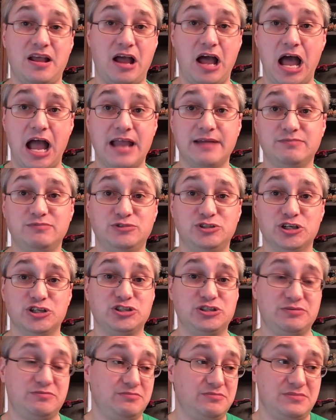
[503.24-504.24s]
I
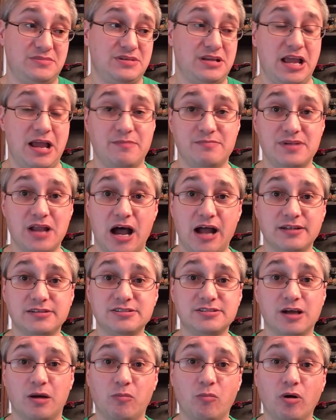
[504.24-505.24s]
just am not
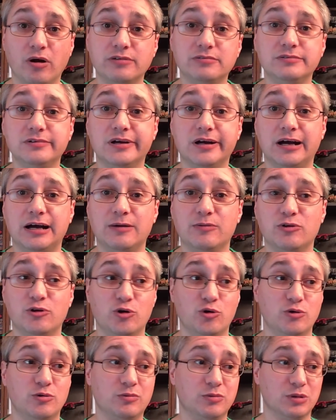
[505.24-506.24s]
someone
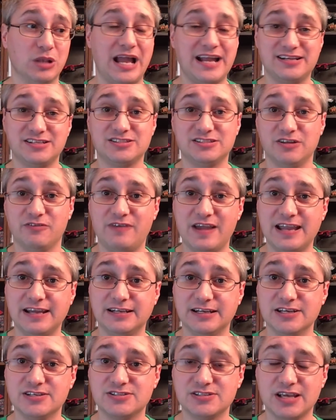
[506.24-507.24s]
who likes the
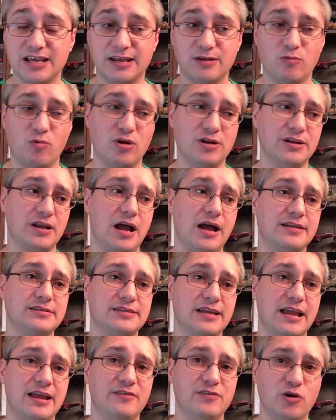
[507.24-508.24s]
vagueness and
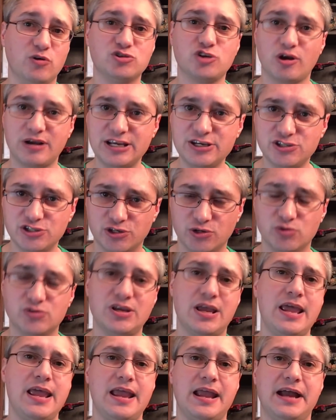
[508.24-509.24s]
whatnot. And those are
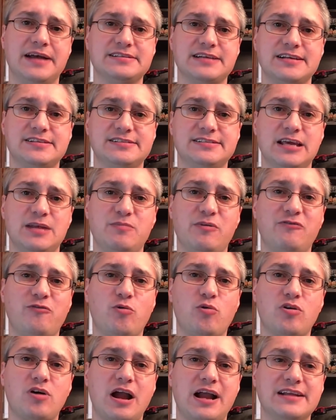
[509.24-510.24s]
issues. As I said
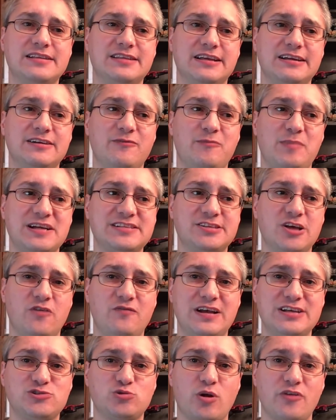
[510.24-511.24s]
before, I think of
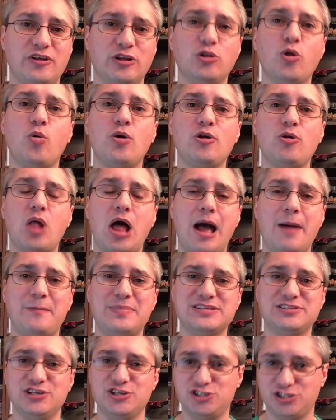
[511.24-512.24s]
myself as sort of the loyal
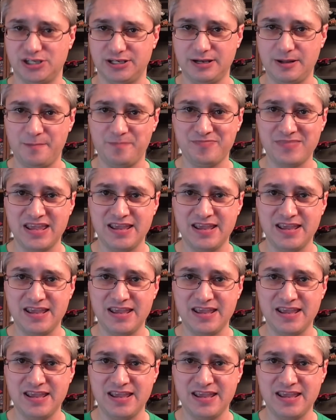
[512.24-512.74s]
opposition